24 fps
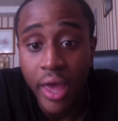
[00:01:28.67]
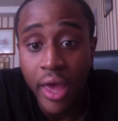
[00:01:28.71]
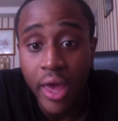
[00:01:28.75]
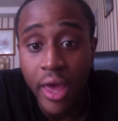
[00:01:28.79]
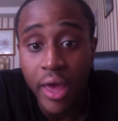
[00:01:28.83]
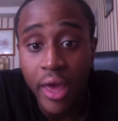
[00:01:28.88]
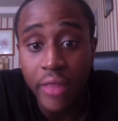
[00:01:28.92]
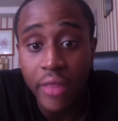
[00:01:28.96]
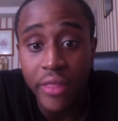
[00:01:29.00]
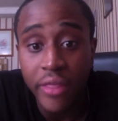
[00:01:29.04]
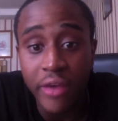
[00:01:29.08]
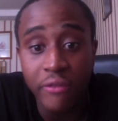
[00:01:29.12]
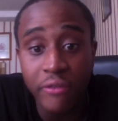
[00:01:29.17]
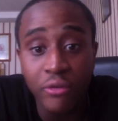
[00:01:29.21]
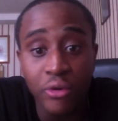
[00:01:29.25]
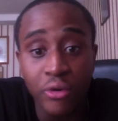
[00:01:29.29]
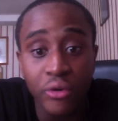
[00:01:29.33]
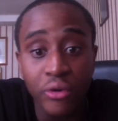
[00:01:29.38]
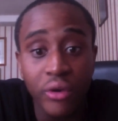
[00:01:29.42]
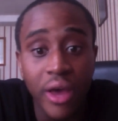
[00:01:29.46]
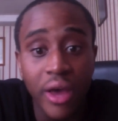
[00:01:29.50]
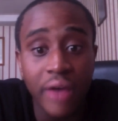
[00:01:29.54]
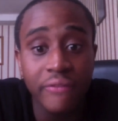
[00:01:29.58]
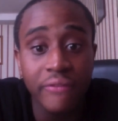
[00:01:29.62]

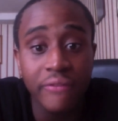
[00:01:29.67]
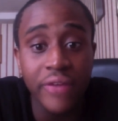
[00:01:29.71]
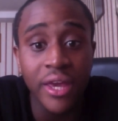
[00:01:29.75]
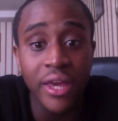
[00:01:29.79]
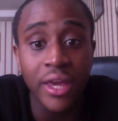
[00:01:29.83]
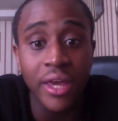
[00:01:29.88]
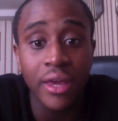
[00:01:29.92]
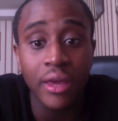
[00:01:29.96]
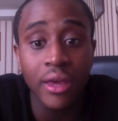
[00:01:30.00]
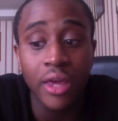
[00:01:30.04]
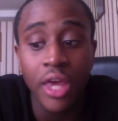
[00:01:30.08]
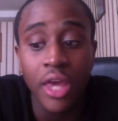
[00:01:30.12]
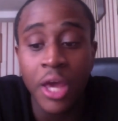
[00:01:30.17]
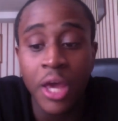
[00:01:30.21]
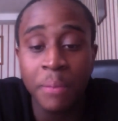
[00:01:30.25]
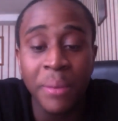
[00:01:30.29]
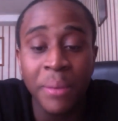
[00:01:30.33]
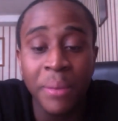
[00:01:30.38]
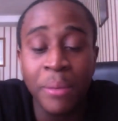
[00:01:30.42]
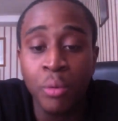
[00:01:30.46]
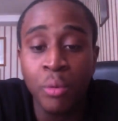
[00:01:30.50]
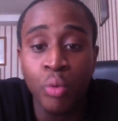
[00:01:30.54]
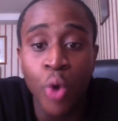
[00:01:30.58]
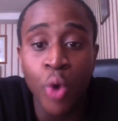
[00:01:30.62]
Therefore, I think young
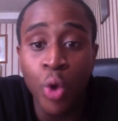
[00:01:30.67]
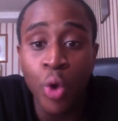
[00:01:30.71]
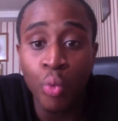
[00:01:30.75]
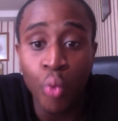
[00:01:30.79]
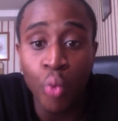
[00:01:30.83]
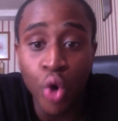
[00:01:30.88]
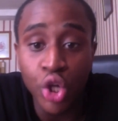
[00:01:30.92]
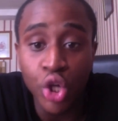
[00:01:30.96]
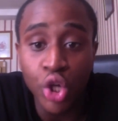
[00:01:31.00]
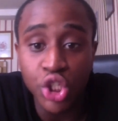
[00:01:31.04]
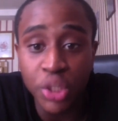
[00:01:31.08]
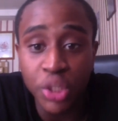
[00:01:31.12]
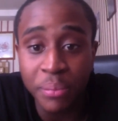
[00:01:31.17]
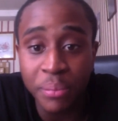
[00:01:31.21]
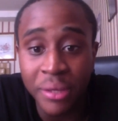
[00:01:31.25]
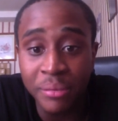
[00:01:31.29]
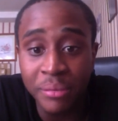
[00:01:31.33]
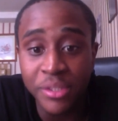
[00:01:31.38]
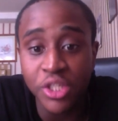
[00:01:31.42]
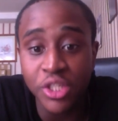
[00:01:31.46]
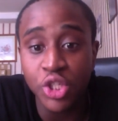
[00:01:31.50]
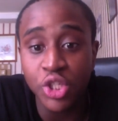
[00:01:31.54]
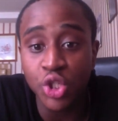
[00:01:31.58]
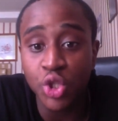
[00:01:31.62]
people won't watch a
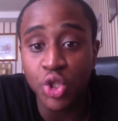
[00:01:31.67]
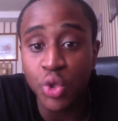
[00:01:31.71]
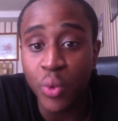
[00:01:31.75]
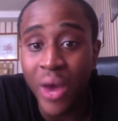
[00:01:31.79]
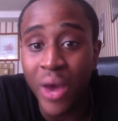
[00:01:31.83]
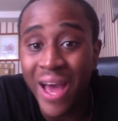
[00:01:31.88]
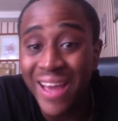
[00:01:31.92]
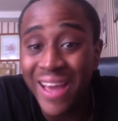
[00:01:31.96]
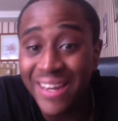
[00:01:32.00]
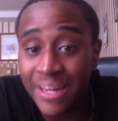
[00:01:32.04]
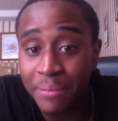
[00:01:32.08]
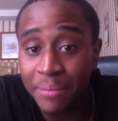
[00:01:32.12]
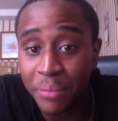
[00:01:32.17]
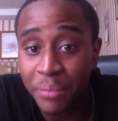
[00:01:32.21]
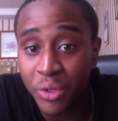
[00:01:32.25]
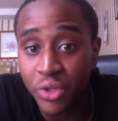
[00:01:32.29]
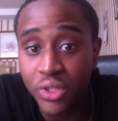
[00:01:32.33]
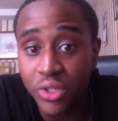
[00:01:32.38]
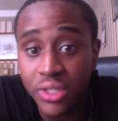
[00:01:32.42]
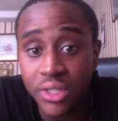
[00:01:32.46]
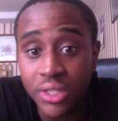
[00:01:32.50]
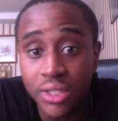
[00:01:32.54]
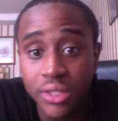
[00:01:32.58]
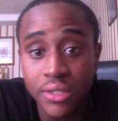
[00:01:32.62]
BBC Two ident
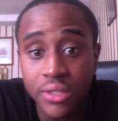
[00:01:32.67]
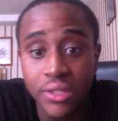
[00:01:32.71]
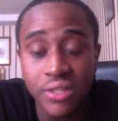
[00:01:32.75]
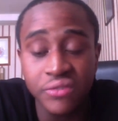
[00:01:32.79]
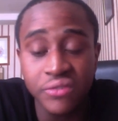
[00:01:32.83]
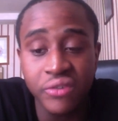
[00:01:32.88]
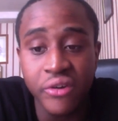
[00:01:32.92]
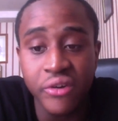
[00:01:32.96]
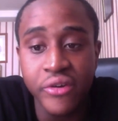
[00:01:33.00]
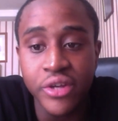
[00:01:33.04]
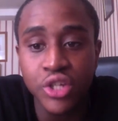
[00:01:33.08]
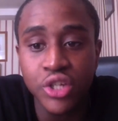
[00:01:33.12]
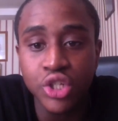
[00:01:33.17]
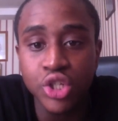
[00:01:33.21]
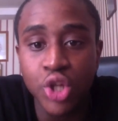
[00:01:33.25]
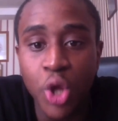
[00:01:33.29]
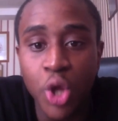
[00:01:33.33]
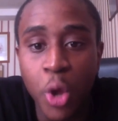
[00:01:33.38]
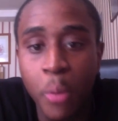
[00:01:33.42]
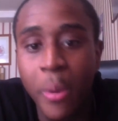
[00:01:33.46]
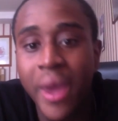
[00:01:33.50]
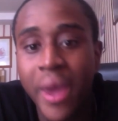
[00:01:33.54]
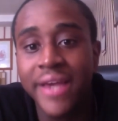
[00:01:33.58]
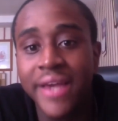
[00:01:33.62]
because it's very
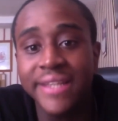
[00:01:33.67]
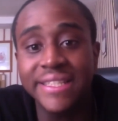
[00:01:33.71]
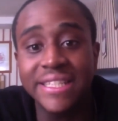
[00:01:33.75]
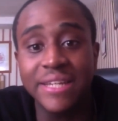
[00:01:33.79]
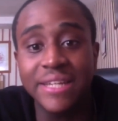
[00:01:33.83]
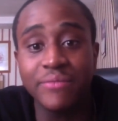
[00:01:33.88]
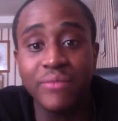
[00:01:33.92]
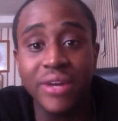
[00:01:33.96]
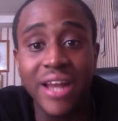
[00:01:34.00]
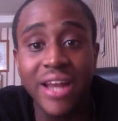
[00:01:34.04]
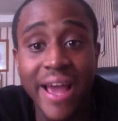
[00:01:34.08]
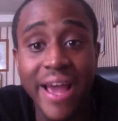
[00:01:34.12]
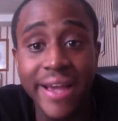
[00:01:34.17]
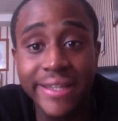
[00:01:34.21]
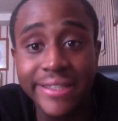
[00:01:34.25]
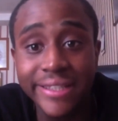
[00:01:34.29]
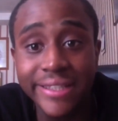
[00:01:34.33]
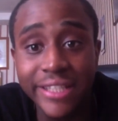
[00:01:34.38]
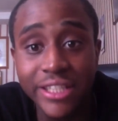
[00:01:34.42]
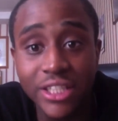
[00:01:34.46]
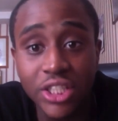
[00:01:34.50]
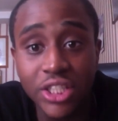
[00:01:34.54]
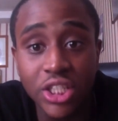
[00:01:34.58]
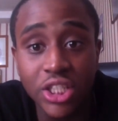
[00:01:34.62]
slow paced and relaxed
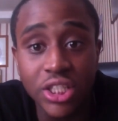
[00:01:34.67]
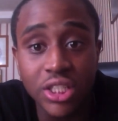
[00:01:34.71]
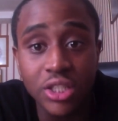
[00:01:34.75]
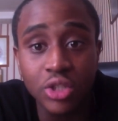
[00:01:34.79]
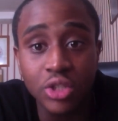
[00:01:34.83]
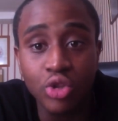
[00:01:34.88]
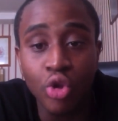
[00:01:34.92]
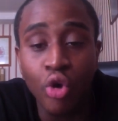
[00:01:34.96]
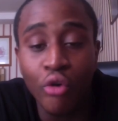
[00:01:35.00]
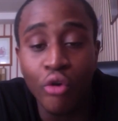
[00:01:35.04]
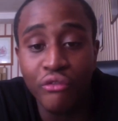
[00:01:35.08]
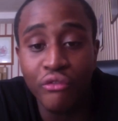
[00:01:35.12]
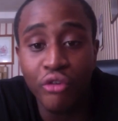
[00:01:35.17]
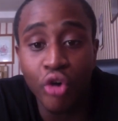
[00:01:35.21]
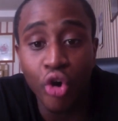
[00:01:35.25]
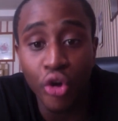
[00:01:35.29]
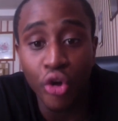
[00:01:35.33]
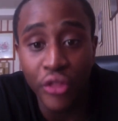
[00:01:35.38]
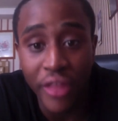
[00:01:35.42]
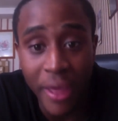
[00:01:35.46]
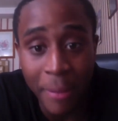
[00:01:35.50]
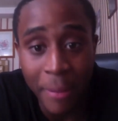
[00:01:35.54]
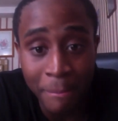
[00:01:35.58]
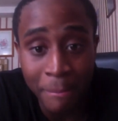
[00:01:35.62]
and it's just not
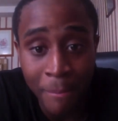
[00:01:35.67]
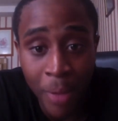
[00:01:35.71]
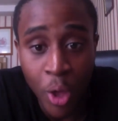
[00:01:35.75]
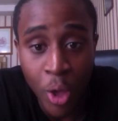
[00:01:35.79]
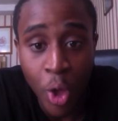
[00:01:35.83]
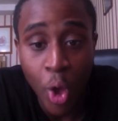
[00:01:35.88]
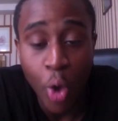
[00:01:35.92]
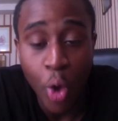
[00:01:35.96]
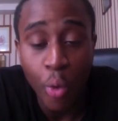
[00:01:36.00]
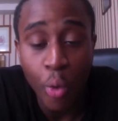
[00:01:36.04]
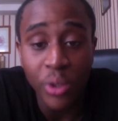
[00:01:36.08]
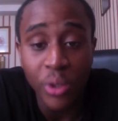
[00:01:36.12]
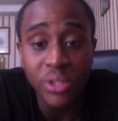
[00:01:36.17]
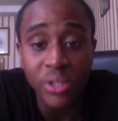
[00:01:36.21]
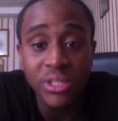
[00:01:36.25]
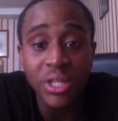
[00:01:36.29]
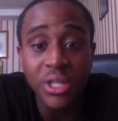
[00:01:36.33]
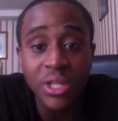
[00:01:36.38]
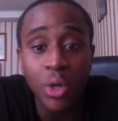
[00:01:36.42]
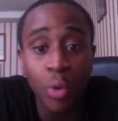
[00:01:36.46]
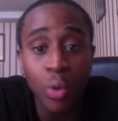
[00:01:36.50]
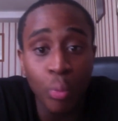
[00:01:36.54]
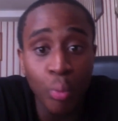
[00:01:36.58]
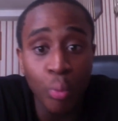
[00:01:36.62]
for them, whereas
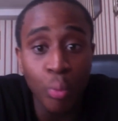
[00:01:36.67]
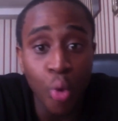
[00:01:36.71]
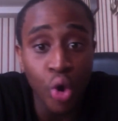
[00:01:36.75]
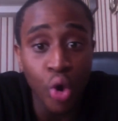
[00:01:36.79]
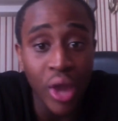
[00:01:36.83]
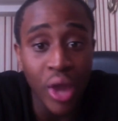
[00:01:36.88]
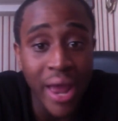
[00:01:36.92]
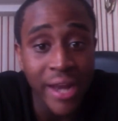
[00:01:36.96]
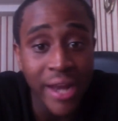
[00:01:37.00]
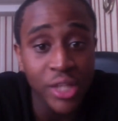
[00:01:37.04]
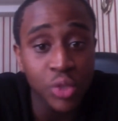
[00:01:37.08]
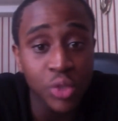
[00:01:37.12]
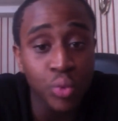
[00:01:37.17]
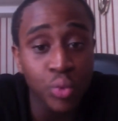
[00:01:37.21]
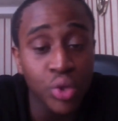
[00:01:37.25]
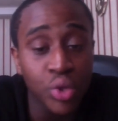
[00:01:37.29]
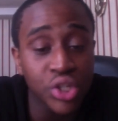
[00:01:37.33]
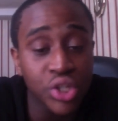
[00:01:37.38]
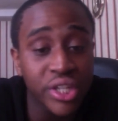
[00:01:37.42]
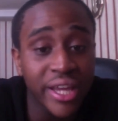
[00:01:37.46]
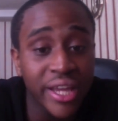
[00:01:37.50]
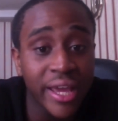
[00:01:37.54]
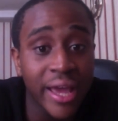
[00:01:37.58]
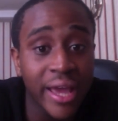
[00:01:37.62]
they're more likely to
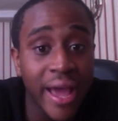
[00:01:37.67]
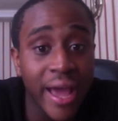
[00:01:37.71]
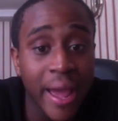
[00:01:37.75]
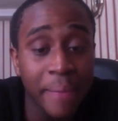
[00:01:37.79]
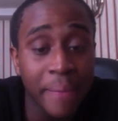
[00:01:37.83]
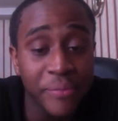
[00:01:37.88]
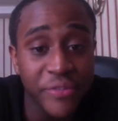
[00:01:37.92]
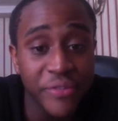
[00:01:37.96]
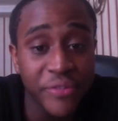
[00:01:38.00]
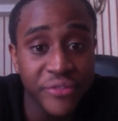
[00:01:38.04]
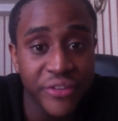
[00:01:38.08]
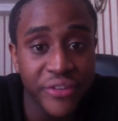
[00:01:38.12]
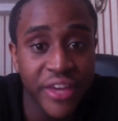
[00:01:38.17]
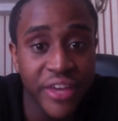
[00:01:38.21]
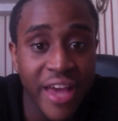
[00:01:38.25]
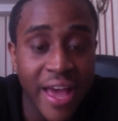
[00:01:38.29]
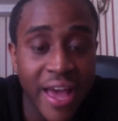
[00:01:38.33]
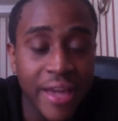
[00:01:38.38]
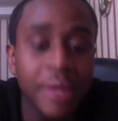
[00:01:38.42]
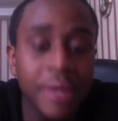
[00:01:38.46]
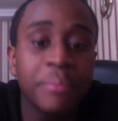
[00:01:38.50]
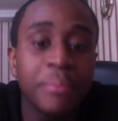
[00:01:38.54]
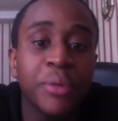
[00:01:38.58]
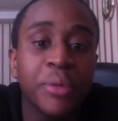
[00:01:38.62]
watch a MTV
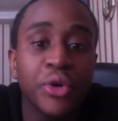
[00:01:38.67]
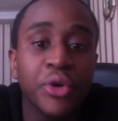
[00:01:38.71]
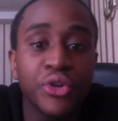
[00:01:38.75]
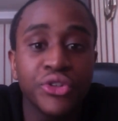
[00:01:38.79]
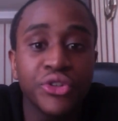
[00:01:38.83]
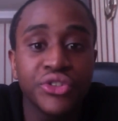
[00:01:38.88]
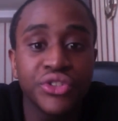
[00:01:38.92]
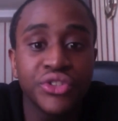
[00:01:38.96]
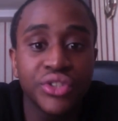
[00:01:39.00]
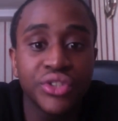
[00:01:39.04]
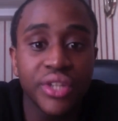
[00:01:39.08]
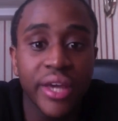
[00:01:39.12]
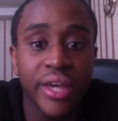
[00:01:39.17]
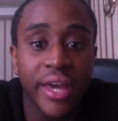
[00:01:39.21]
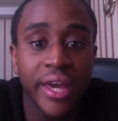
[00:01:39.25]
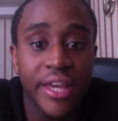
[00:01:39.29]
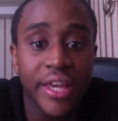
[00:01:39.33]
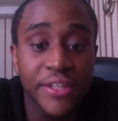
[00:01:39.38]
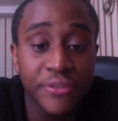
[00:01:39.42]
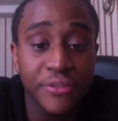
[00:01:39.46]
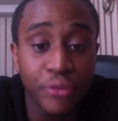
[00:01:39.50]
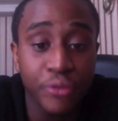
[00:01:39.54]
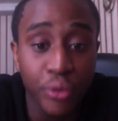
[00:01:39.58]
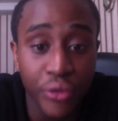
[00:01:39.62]
ident because it
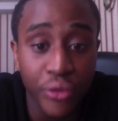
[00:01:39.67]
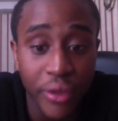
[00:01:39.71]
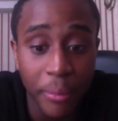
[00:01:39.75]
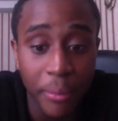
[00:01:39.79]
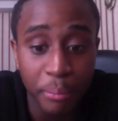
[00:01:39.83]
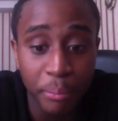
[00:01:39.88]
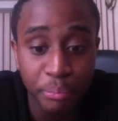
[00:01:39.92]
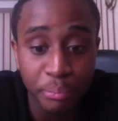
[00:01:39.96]
is for them.